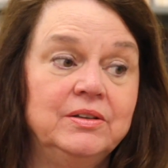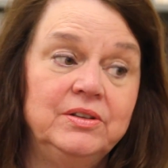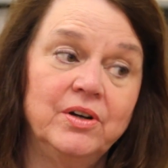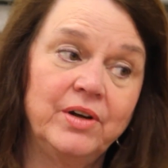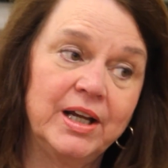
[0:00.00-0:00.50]

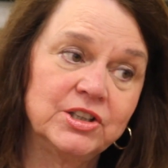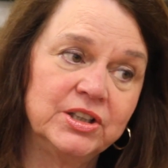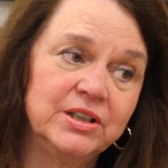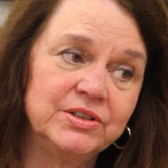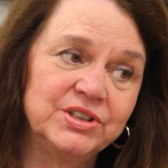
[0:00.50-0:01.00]
don't
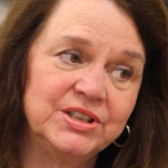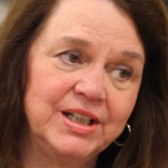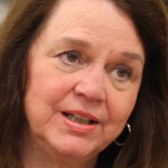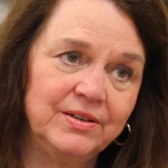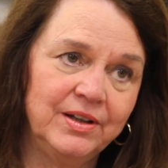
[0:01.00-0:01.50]
actually
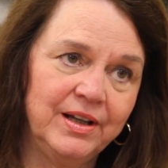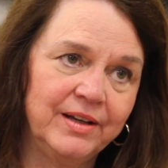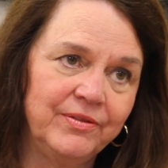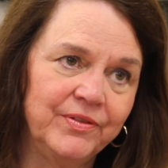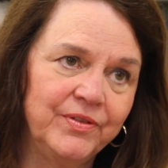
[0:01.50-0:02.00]
understand the
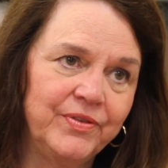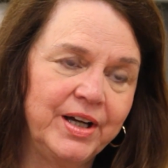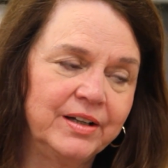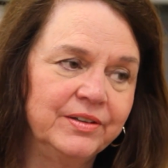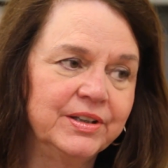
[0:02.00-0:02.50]
life of the
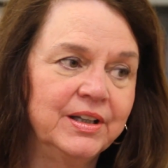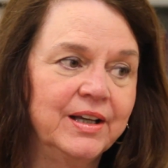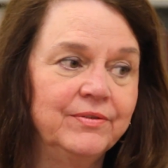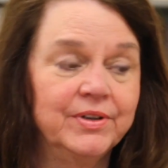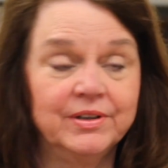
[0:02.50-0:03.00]
faculty and
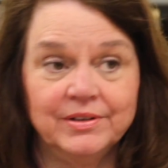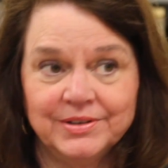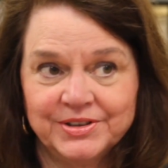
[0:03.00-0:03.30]
have very little